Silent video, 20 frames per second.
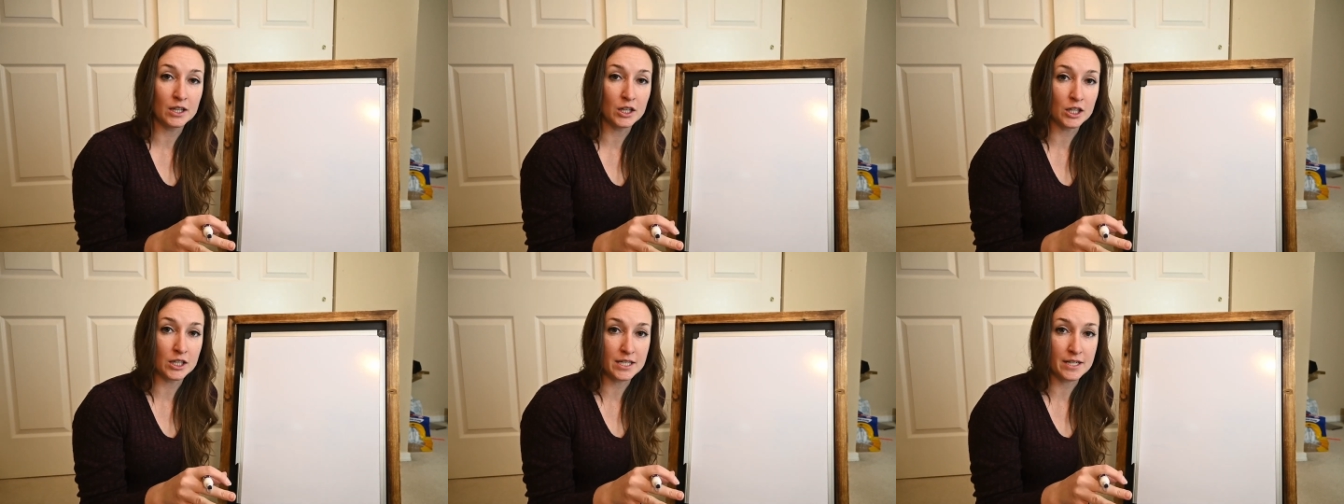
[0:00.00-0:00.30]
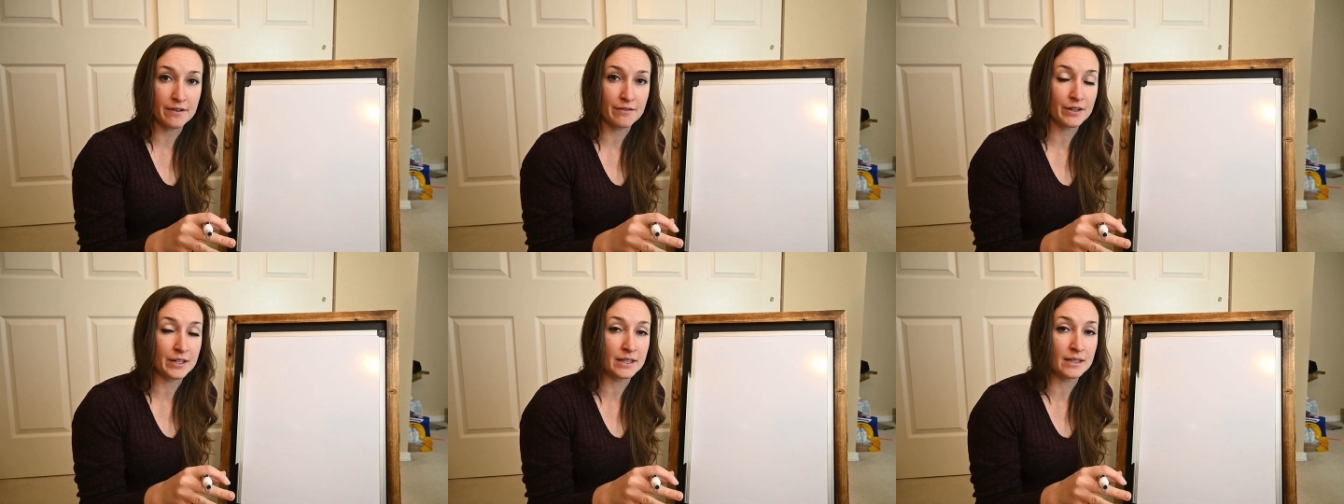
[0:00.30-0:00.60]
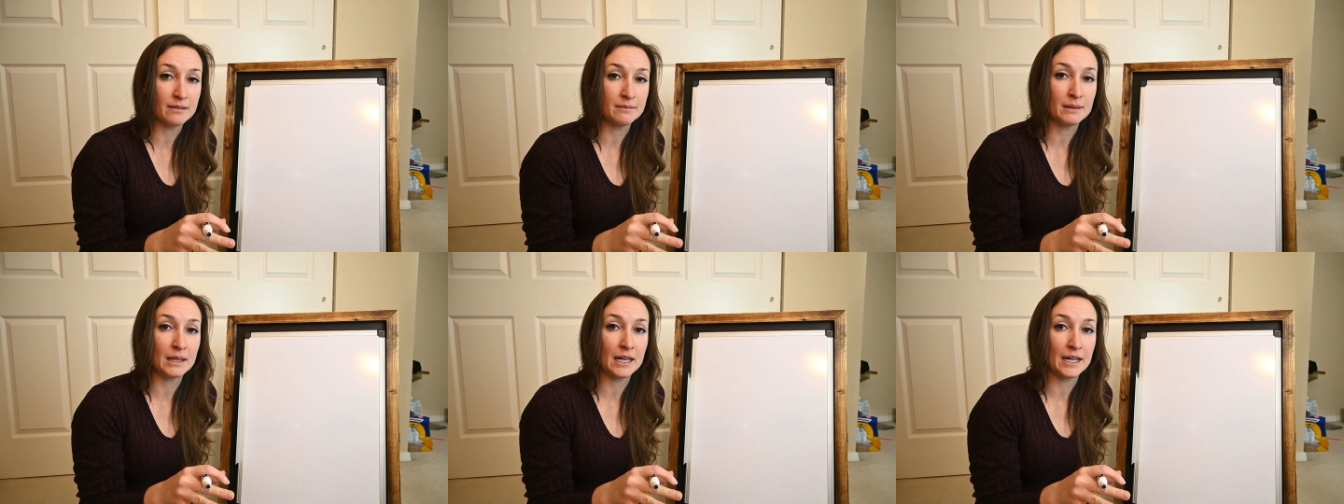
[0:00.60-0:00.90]
to look different
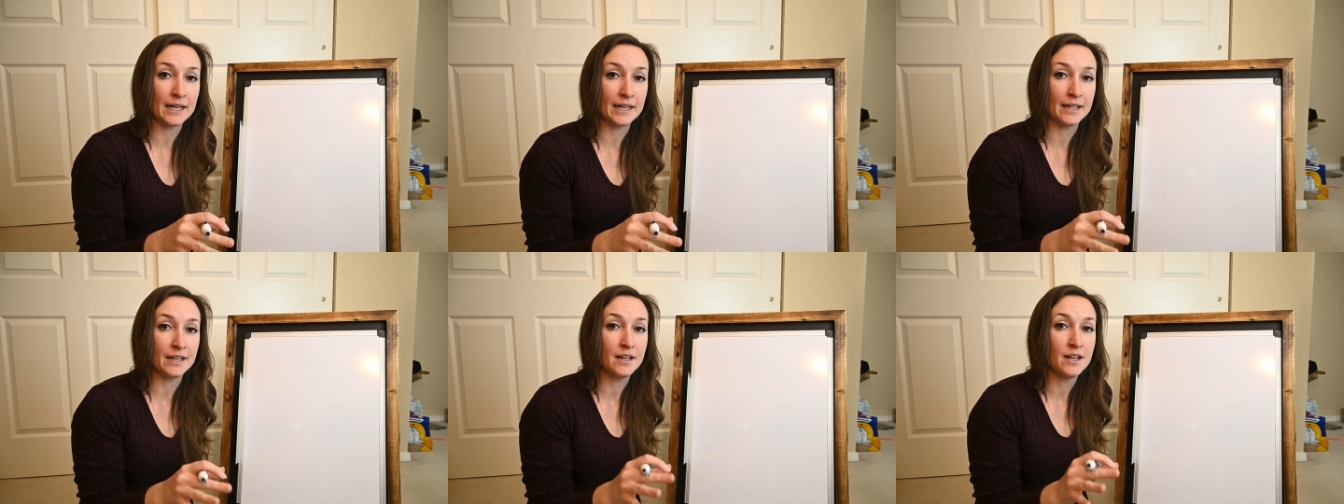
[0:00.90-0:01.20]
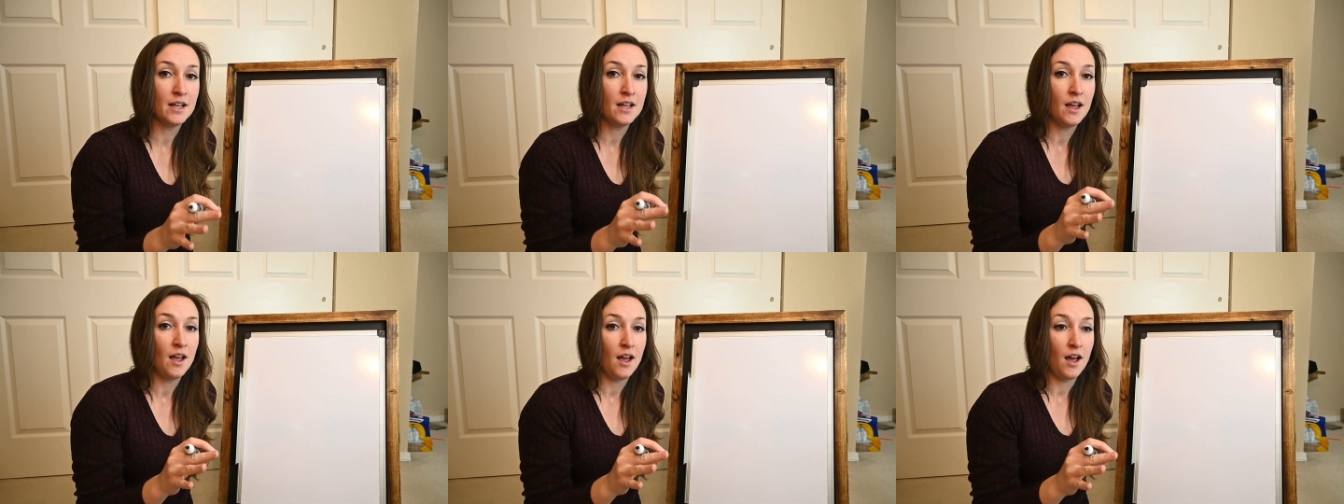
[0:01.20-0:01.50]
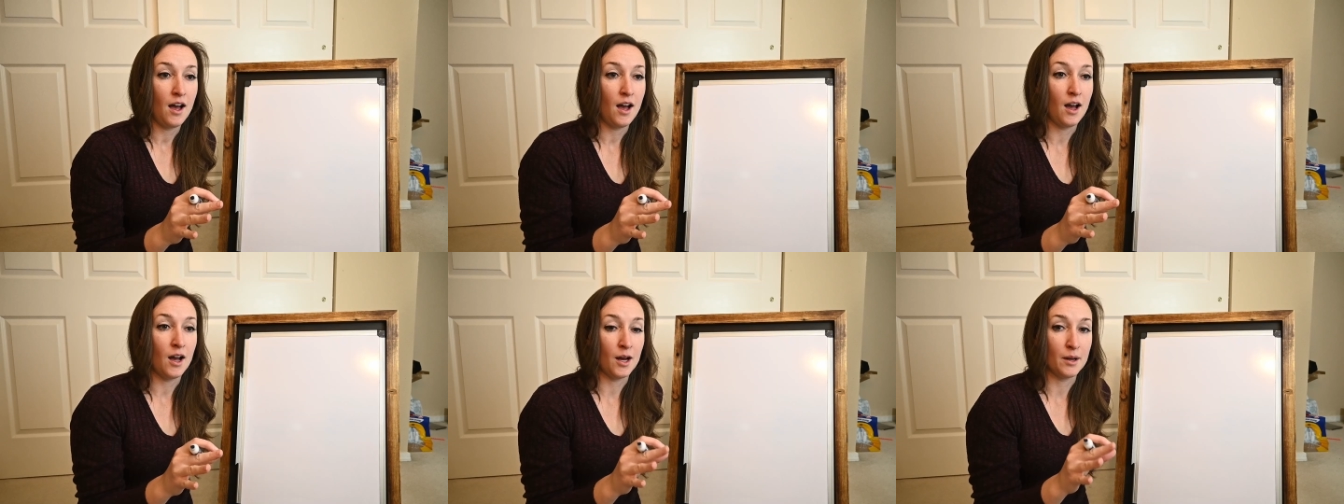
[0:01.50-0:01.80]
than mine.
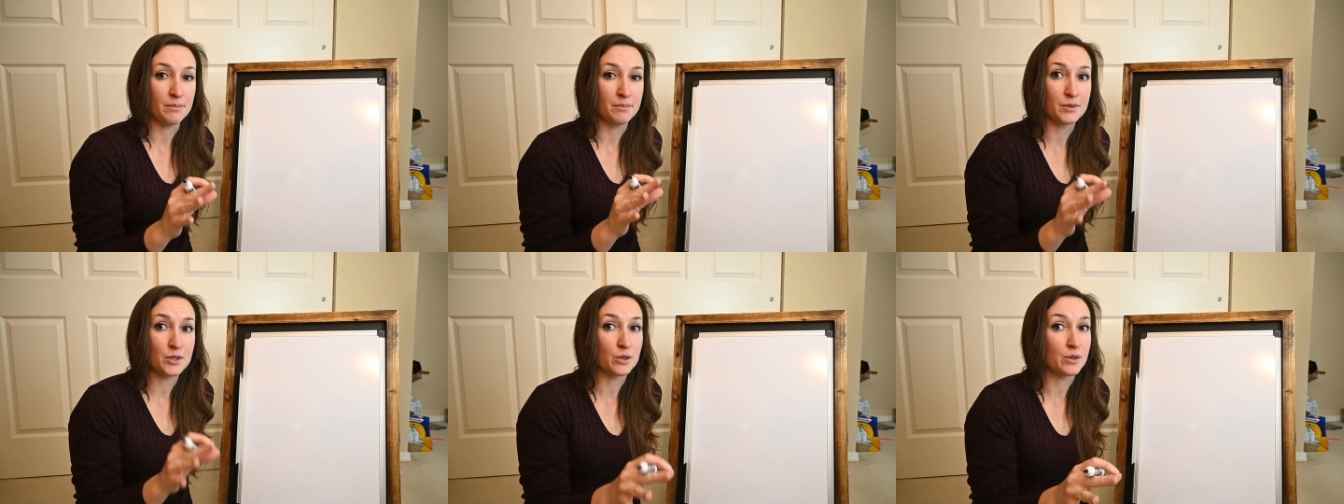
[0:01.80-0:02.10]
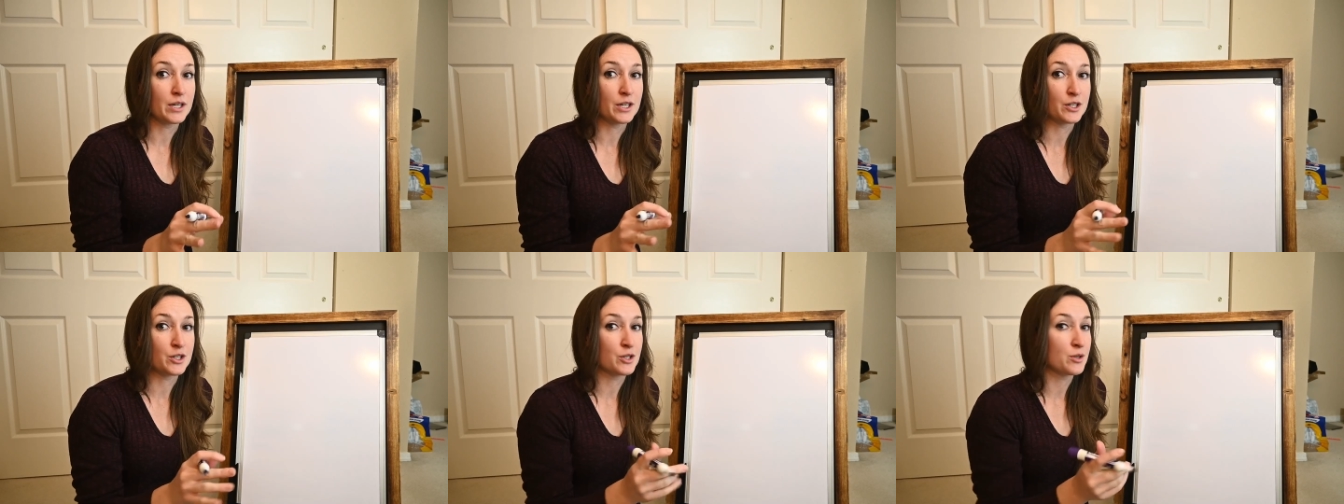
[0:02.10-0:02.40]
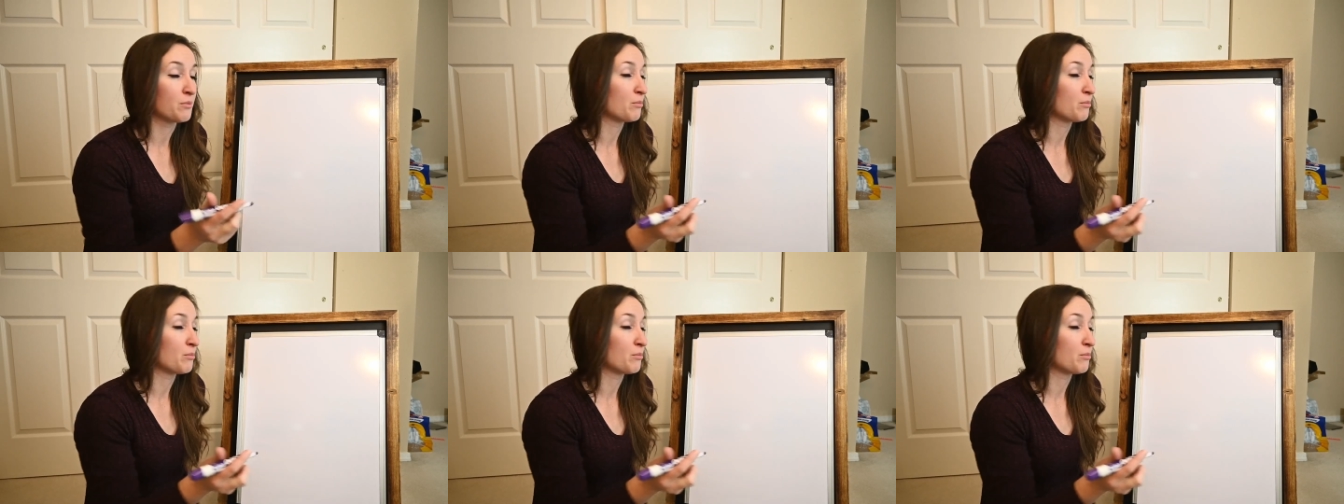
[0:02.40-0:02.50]
So here's the